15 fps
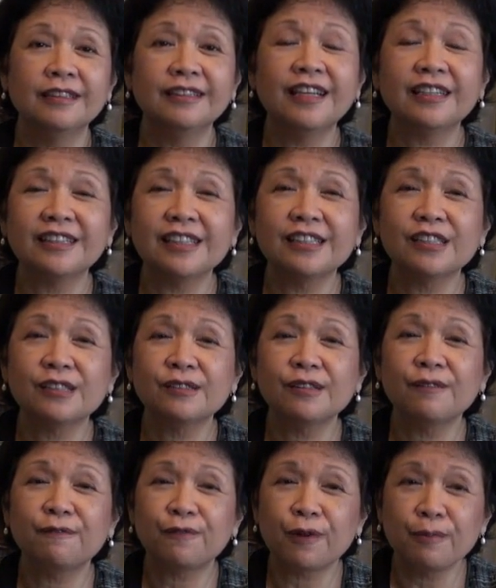that is
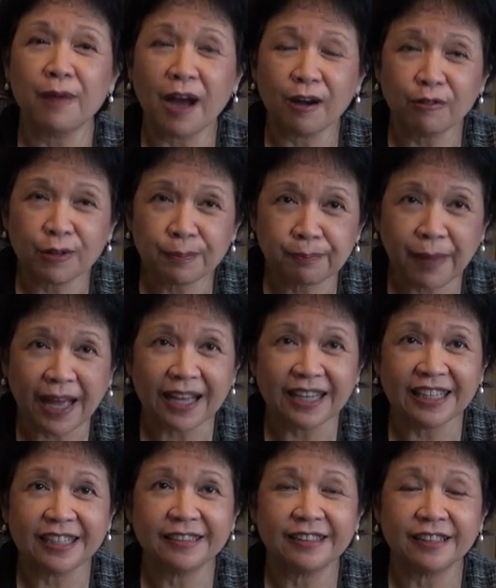from our
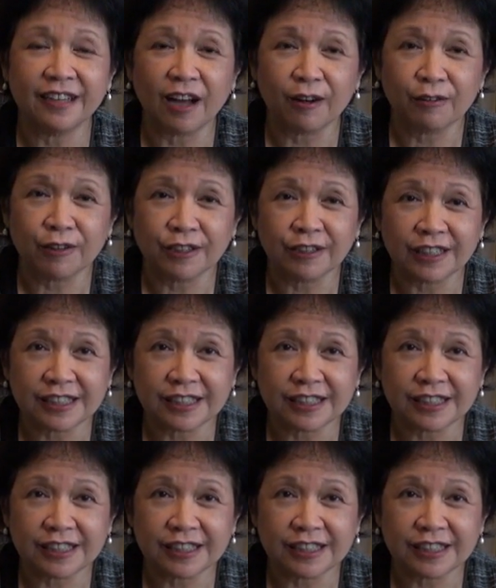palate and our